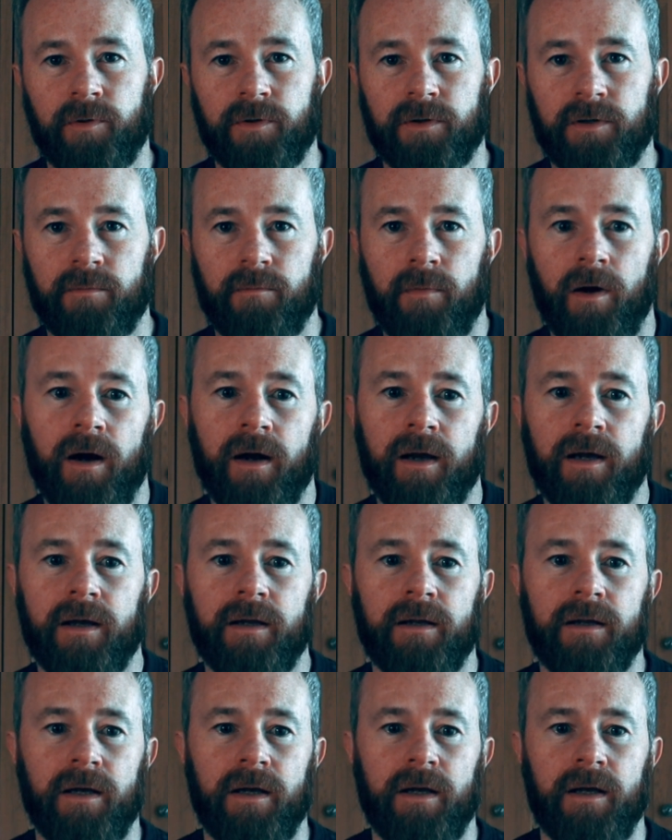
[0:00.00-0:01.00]
but the
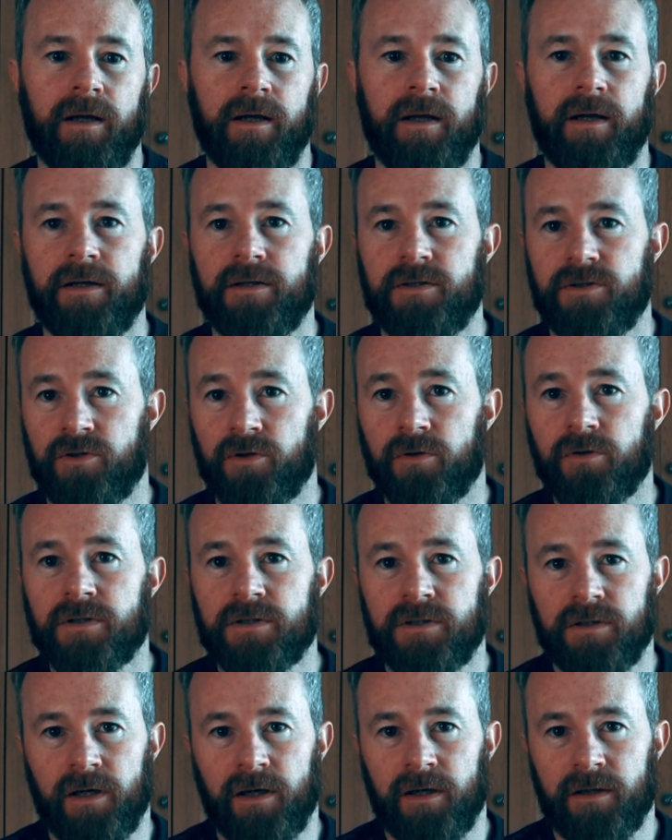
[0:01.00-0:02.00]
market is
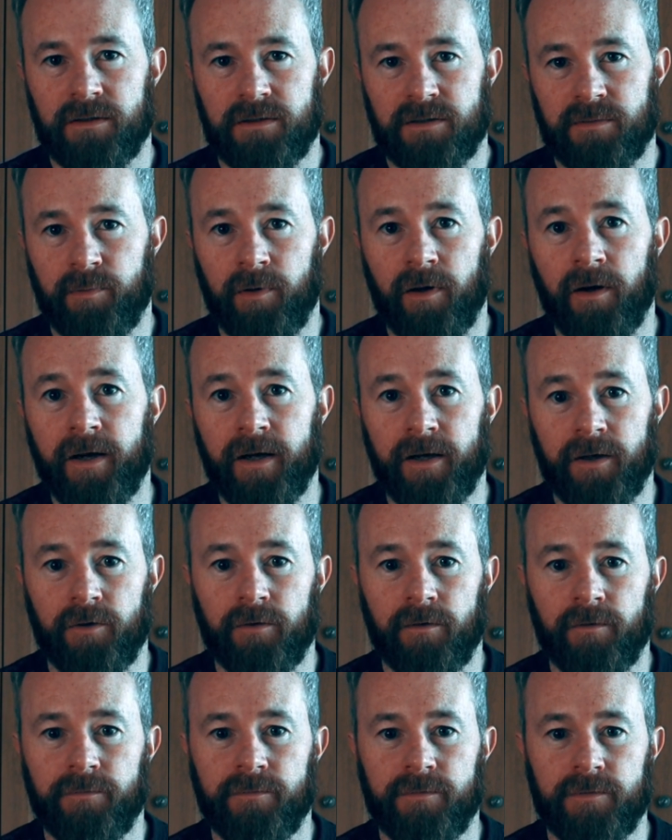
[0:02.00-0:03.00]
just not supplying
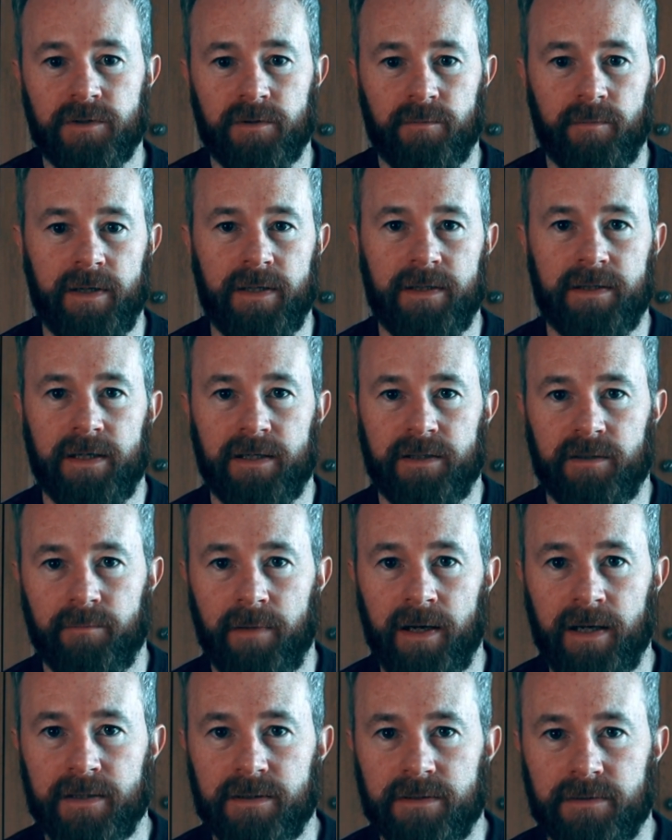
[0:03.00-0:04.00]
enough to meet that
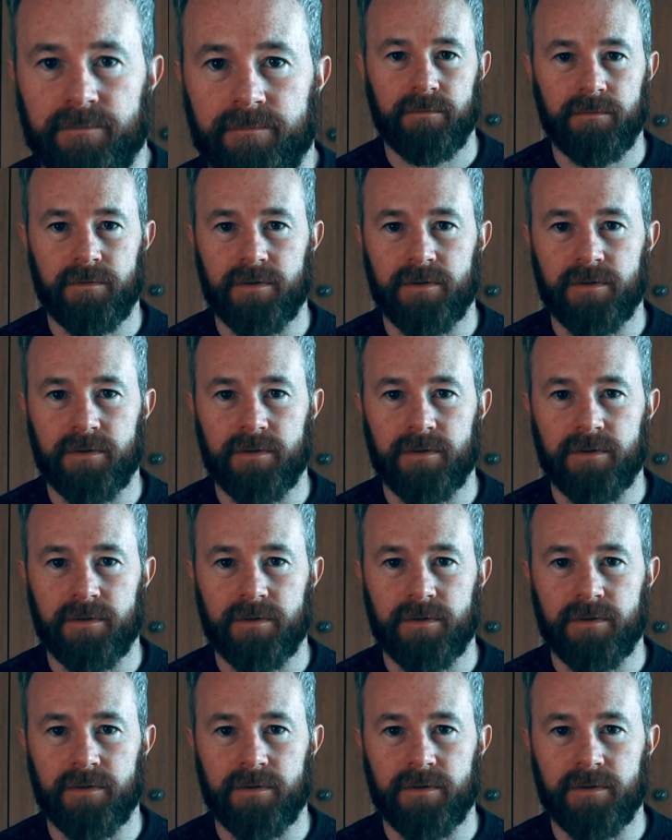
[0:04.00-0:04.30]
demand.